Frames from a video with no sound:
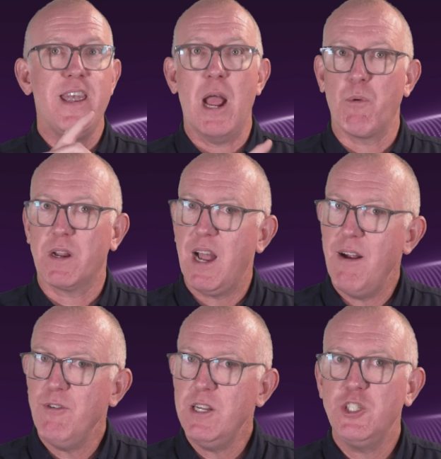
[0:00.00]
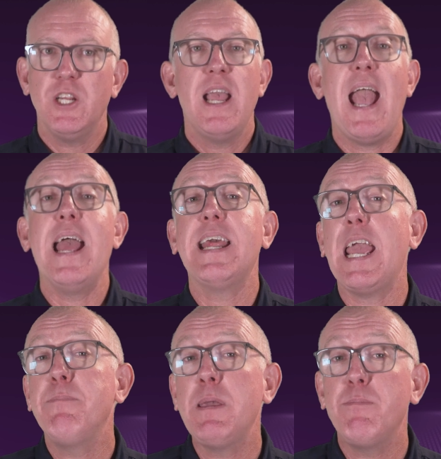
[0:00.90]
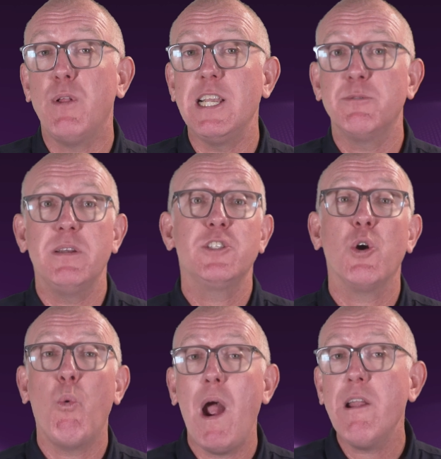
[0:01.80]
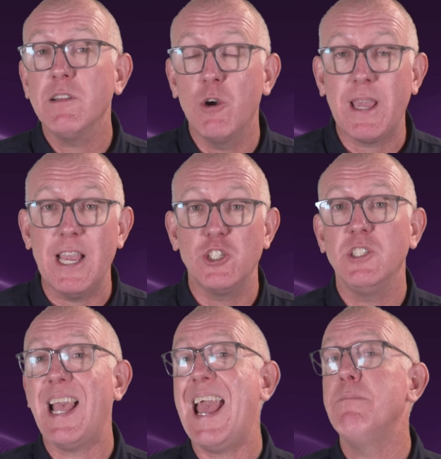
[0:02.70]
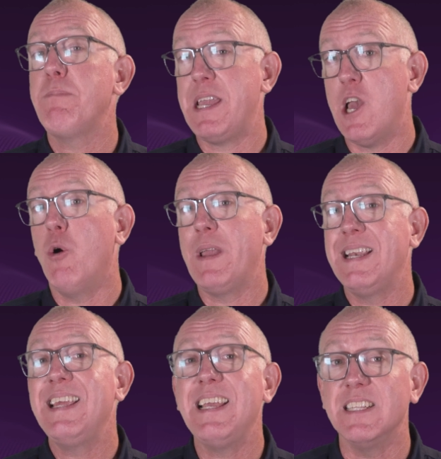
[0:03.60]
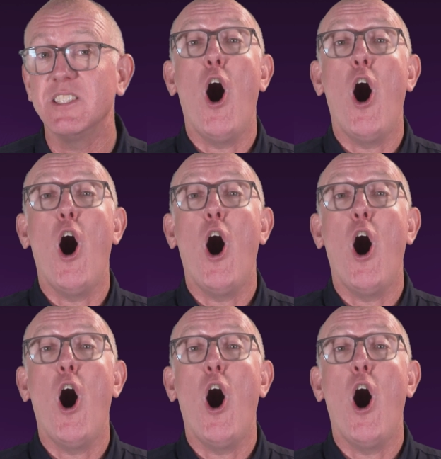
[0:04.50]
network coverage and AP placement to wiring locations and PoE needs,